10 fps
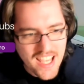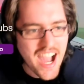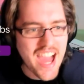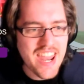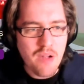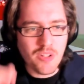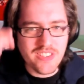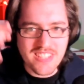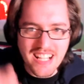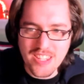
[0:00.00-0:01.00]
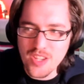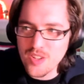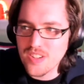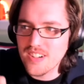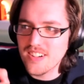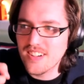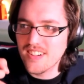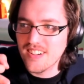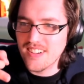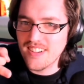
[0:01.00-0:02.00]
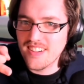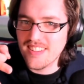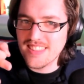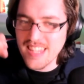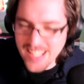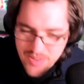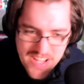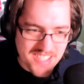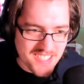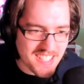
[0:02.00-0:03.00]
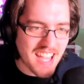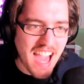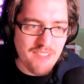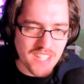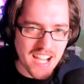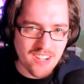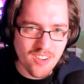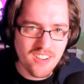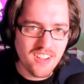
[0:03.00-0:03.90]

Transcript: And I will tell you the craziest thing I've done,